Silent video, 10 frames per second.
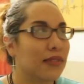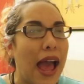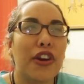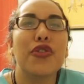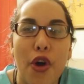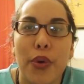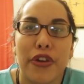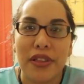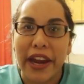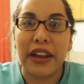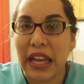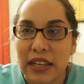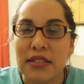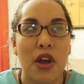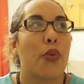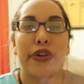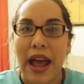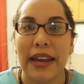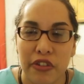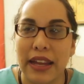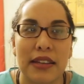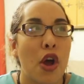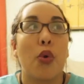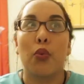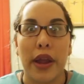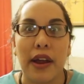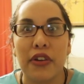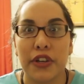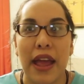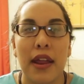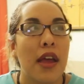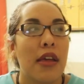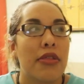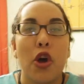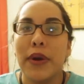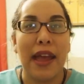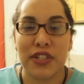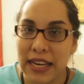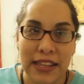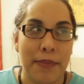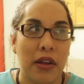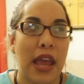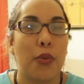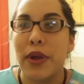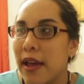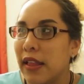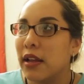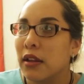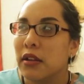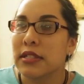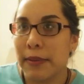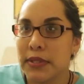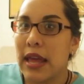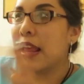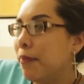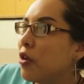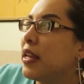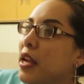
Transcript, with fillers: how do you know where their lair is, where their hideout is, what warehouse they're at? Nobody ever said anything about, yeah, well, we have like tips that they could be over